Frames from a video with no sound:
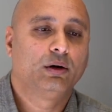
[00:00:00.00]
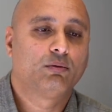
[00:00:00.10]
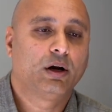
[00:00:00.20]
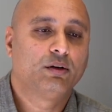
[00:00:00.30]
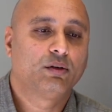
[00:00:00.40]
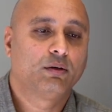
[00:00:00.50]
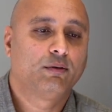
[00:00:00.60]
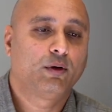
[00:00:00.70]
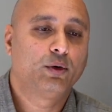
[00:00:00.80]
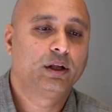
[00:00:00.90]
runs on
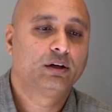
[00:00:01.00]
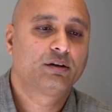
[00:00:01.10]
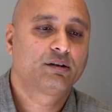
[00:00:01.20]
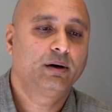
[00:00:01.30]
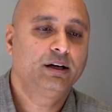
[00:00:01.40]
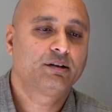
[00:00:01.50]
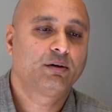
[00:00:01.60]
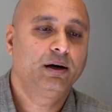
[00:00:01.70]
floating interest rates, right?